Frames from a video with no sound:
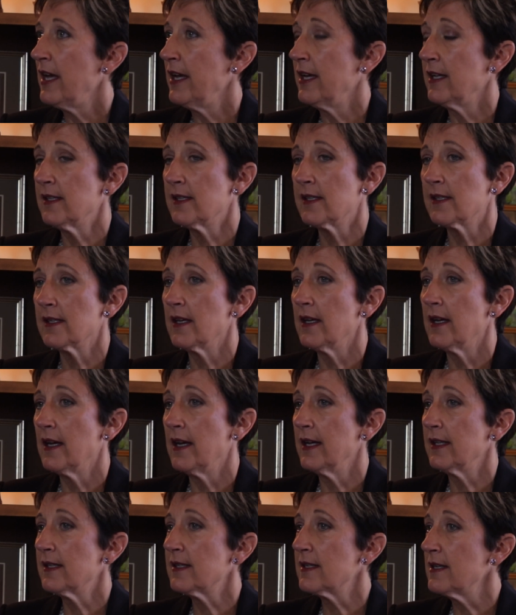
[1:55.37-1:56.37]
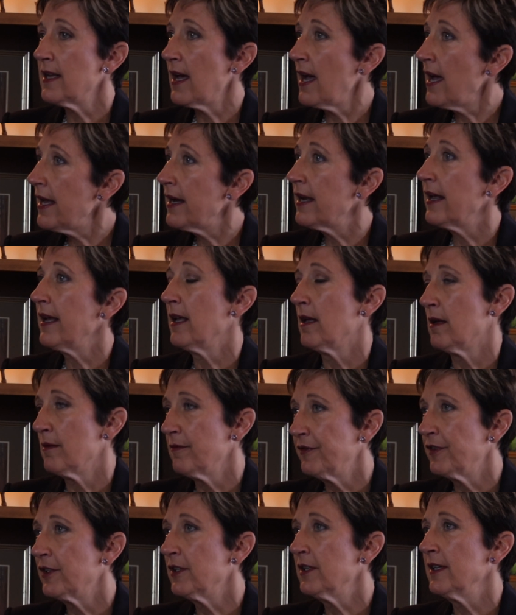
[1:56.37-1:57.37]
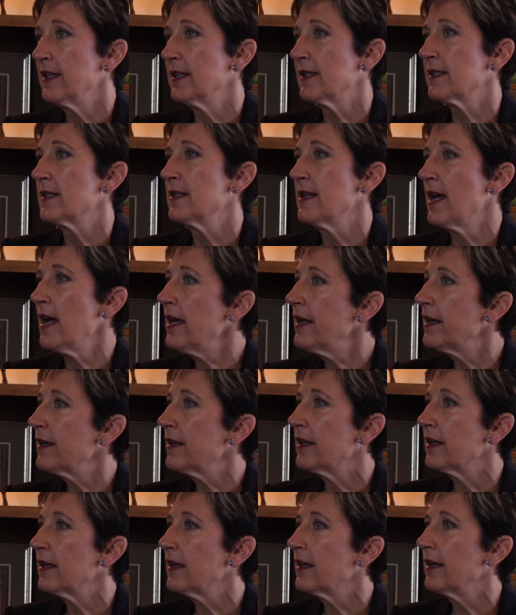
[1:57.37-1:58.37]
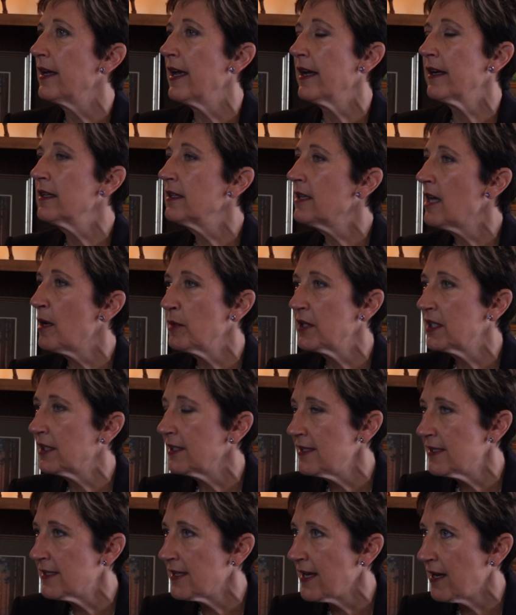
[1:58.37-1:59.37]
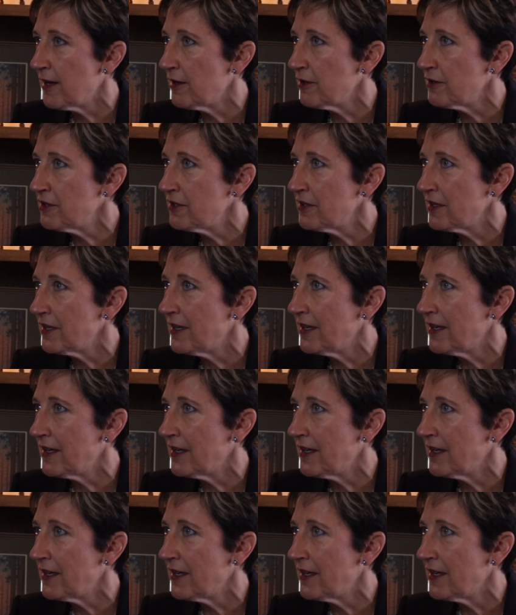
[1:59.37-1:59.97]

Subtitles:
It's not helpful. It's not economically sound.